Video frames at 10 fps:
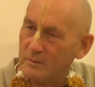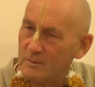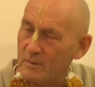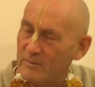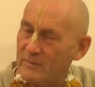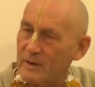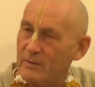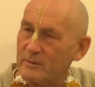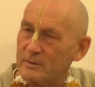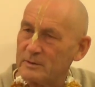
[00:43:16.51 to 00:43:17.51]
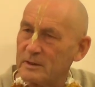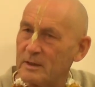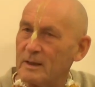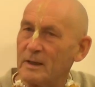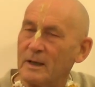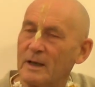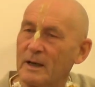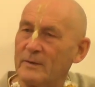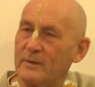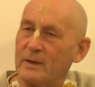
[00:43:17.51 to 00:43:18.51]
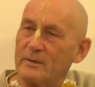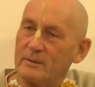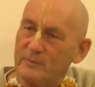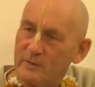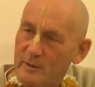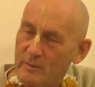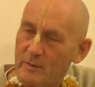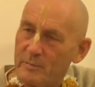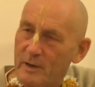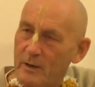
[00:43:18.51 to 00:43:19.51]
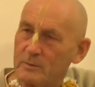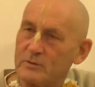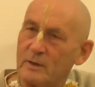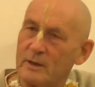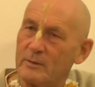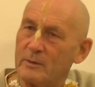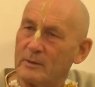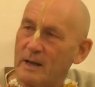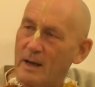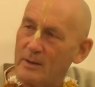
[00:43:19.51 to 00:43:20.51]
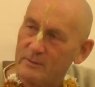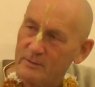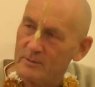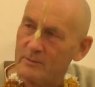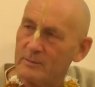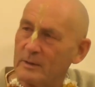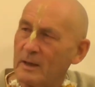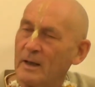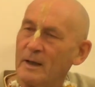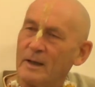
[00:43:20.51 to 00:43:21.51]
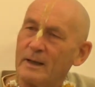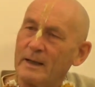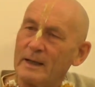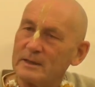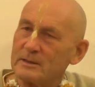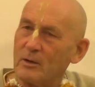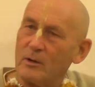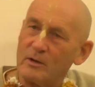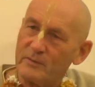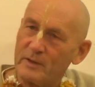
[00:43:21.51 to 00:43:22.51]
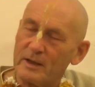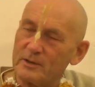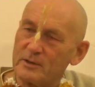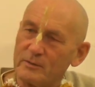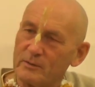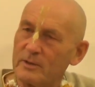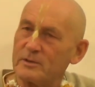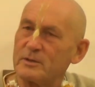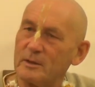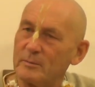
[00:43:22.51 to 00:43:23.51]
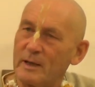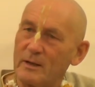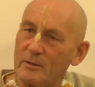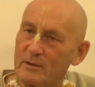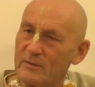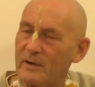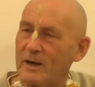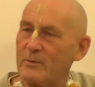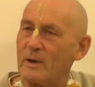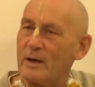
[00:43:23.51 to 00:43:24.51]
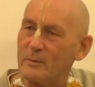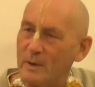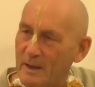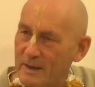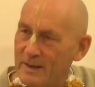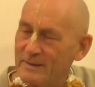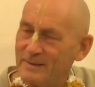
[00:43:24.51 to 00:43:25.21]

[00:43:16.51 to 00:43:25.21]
glorifying Krishna, and then the female parrot was trying to outdo his glorification of Krishna by glorifying Radharani.